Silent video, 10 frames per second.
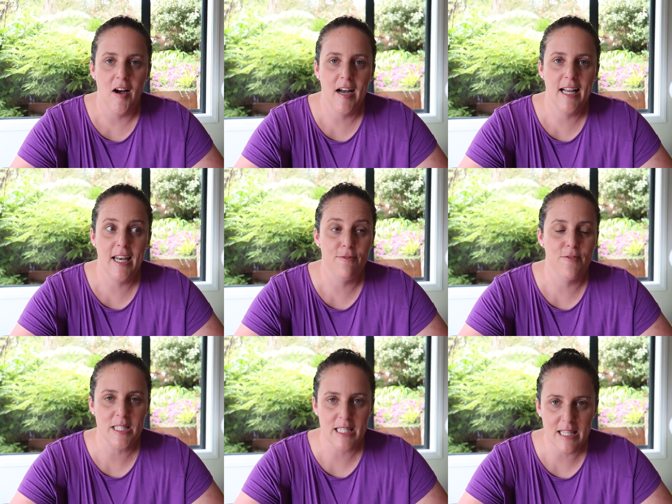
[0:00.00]
I love
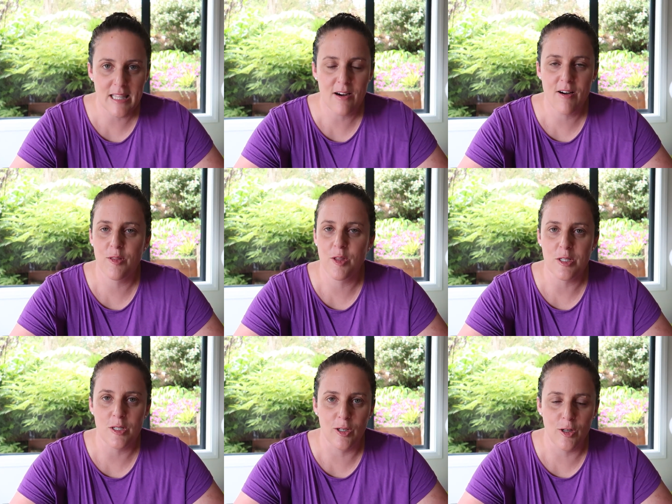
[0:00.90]
visiting there. I think
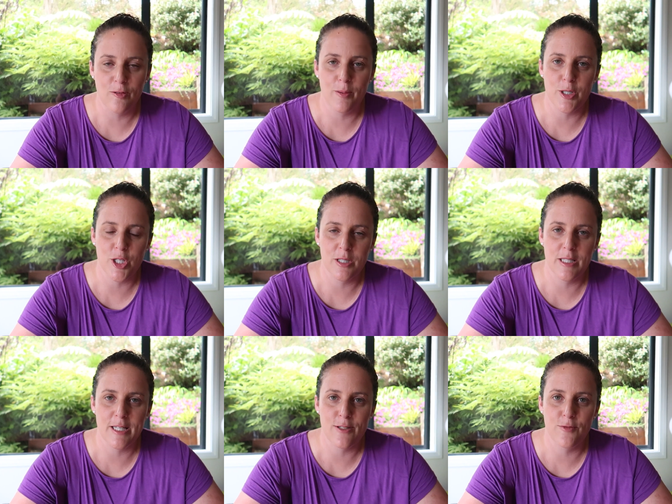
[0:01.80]
there's a lot of
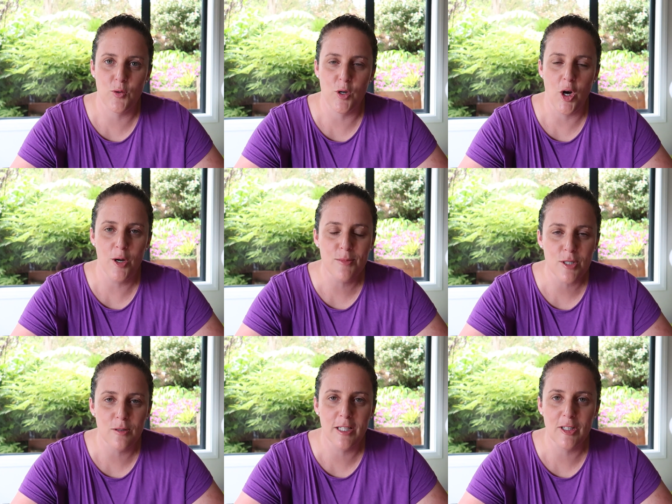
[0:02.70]
opportunities for
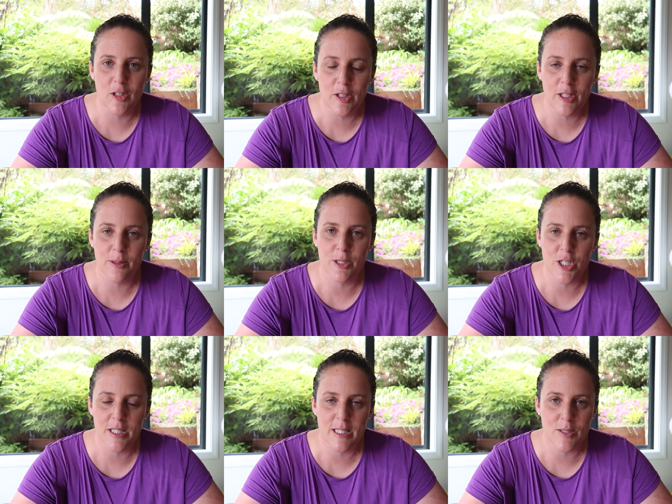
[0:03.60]
homeschooling, learning
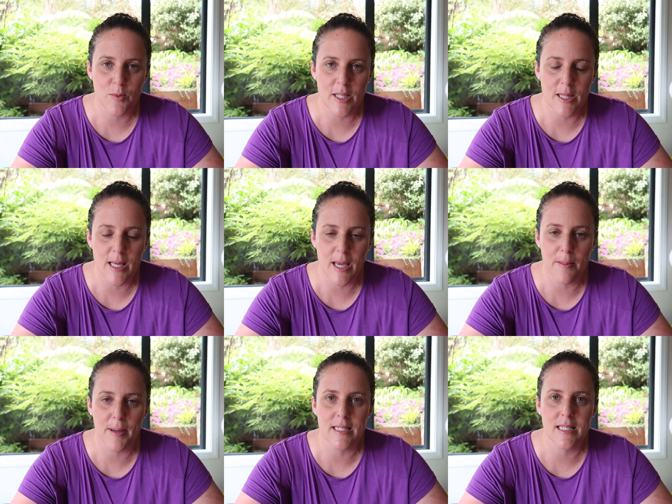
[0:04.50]
opportunities within
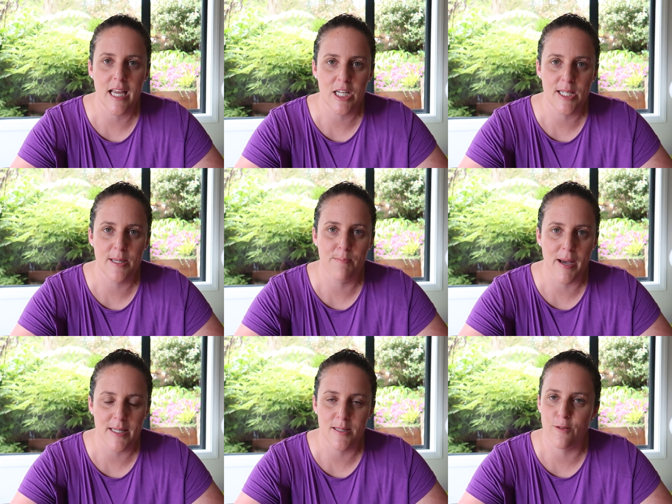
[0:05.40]
there, but to actually
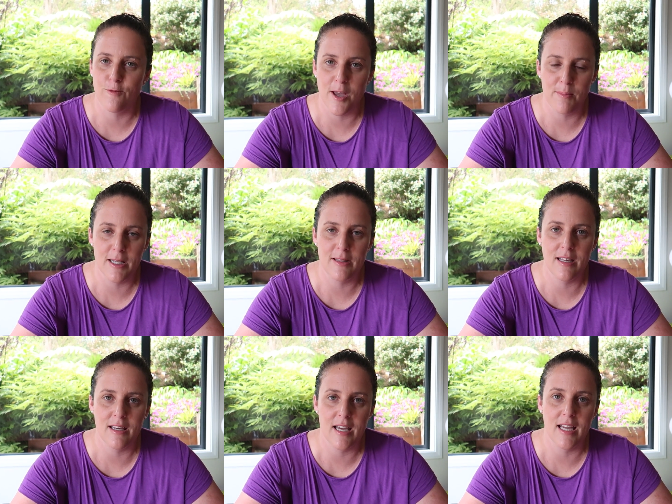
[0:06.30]
base the family
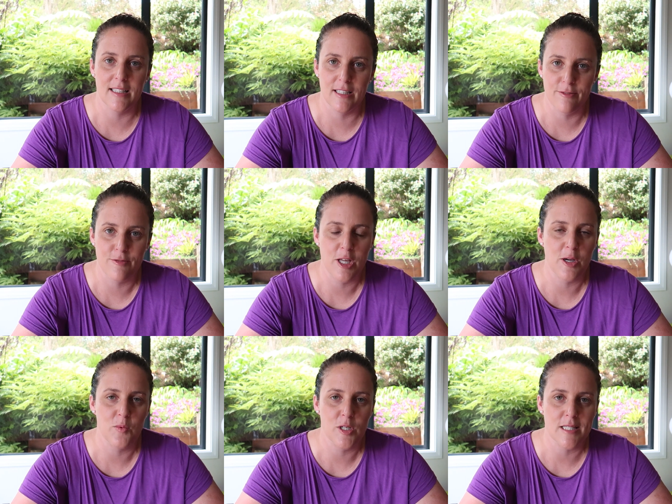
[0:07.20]
there and live
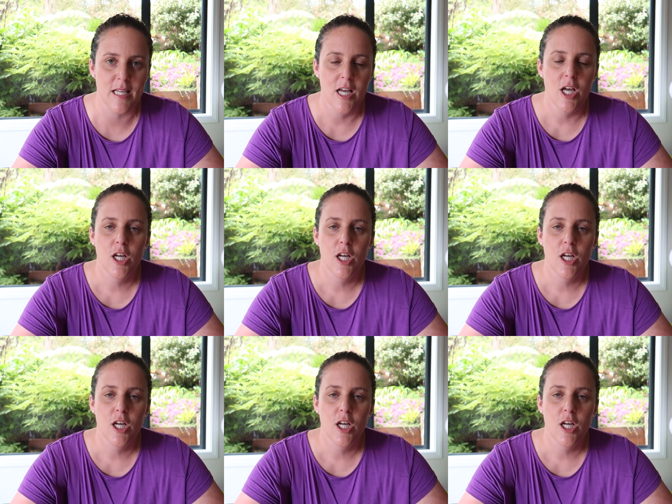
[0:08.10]
there was